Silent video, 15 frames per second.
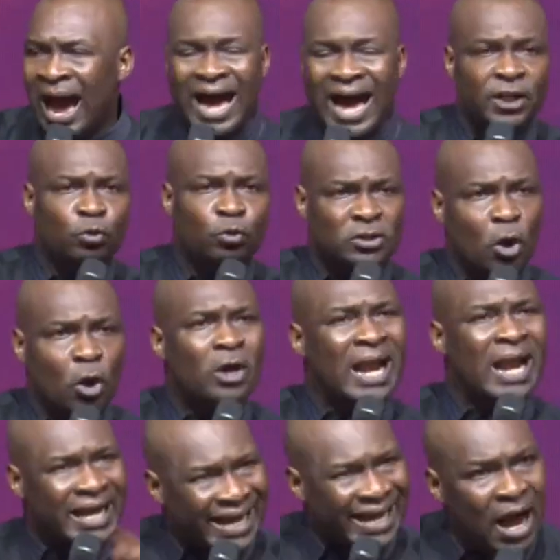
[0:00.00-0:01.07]
And it was on
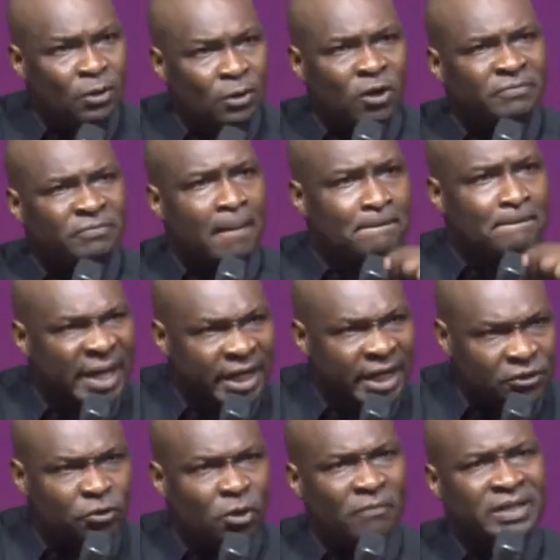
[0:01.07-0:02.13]
account of the
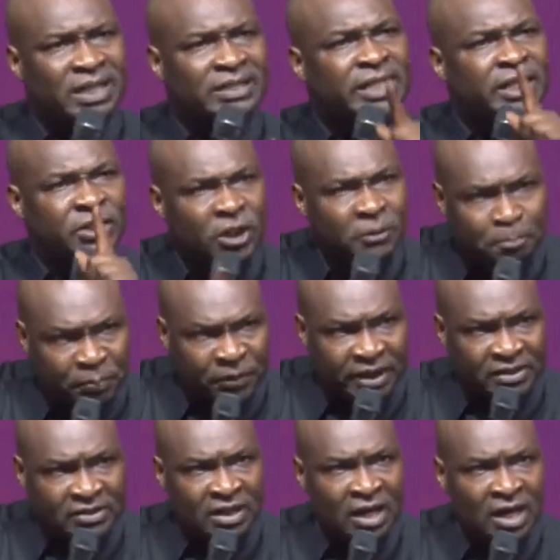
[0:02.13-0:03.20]
ministry of the teaching
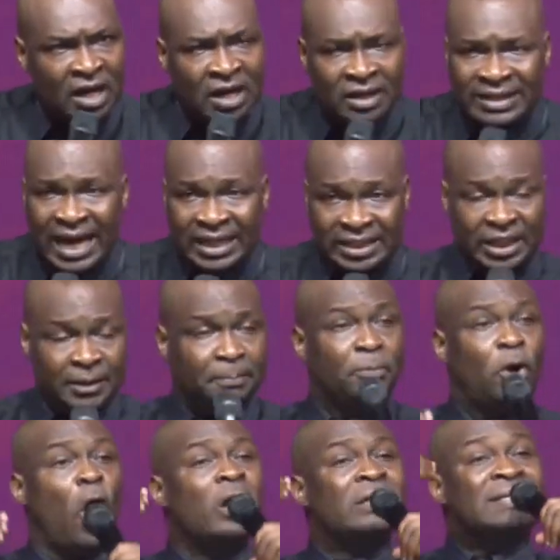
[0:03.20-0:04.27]
priest that he
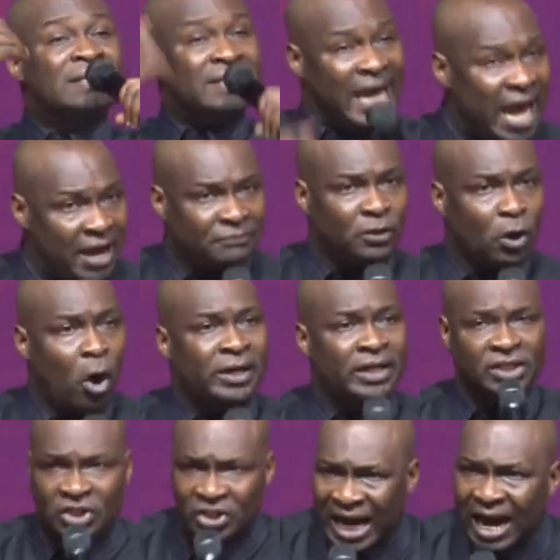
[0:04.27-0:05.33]
got saved on
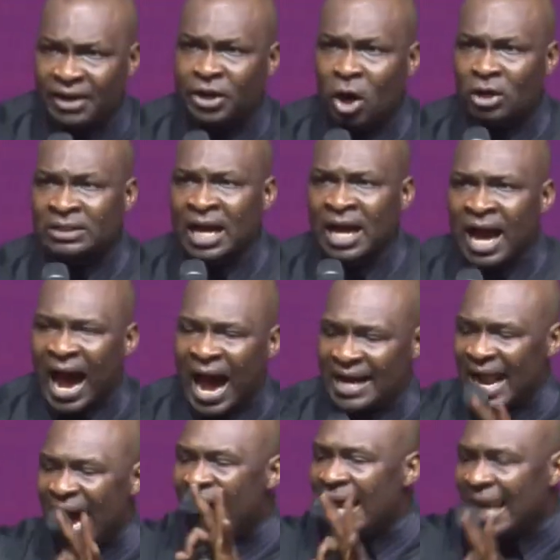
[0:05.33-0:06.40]
his chariot
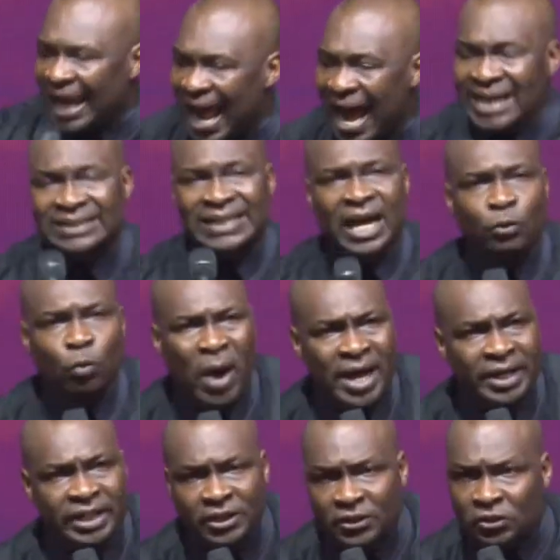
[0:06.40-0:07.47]
and highlighted
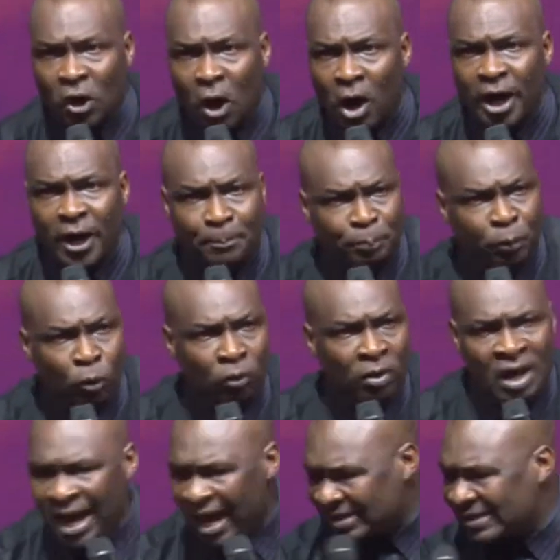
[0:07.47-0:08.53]
when he saw a pool
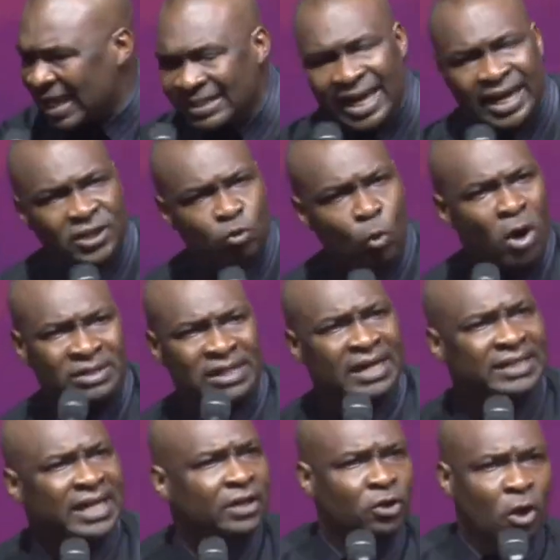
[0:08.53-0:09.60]
and said, there is water
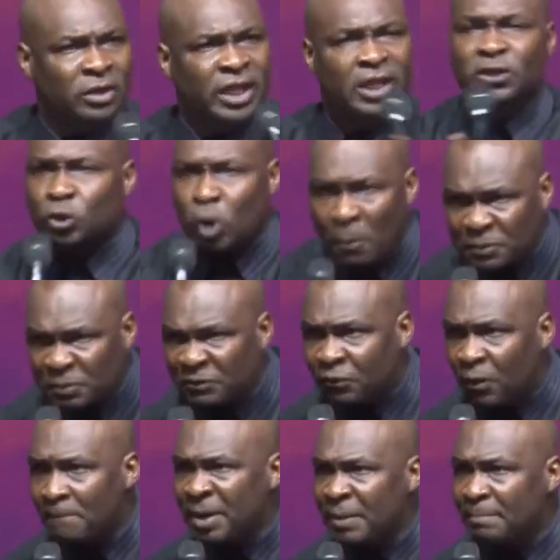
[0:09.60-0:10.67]
here, nothing stops me
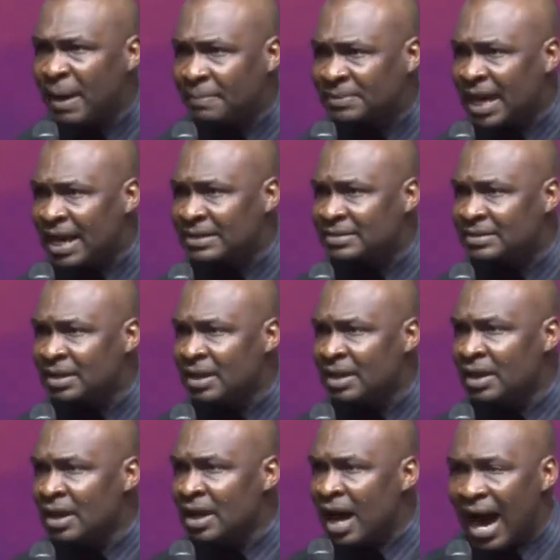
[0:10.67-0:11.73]
from being baptized.
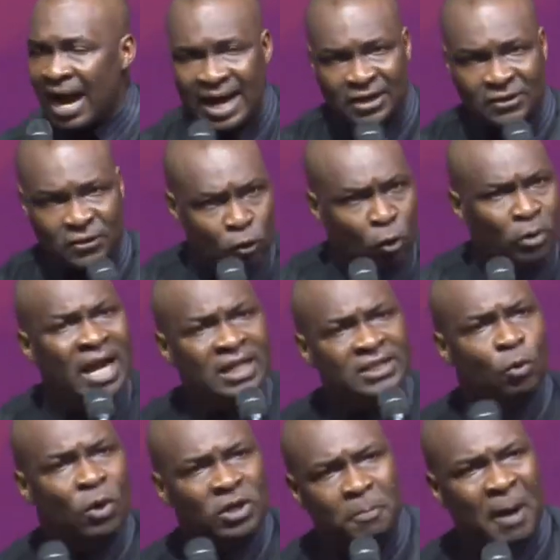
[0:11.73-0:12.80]
And as soon as he was